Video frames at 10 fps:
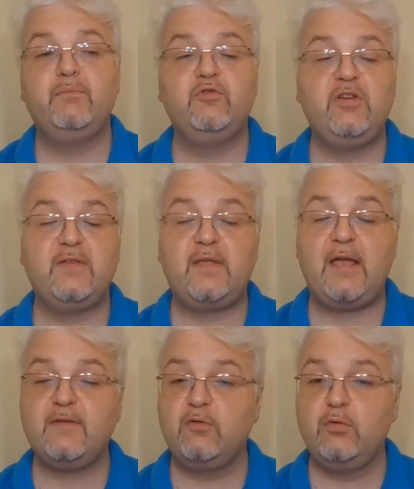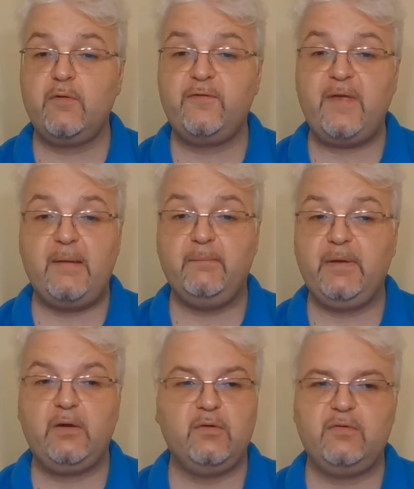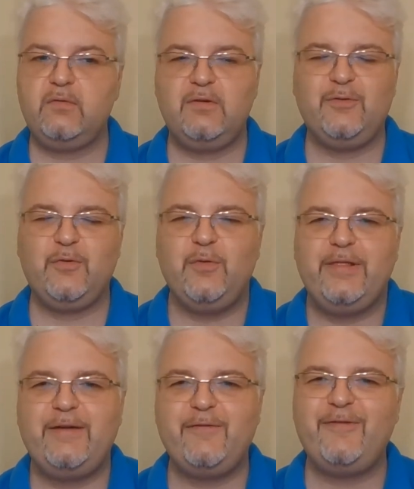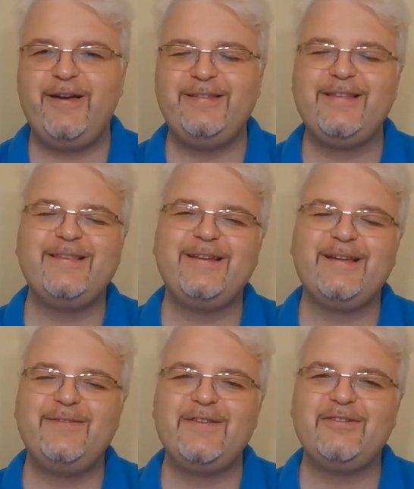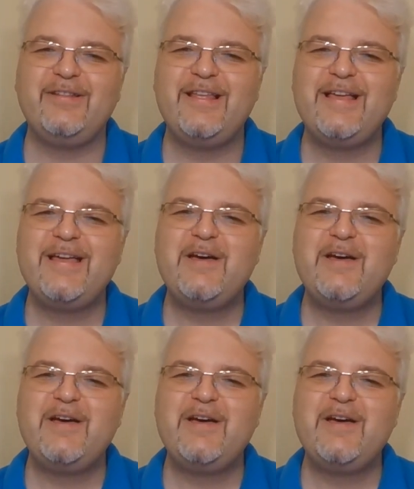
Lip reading: just as a rule of thumb, because you will never find this in the convention.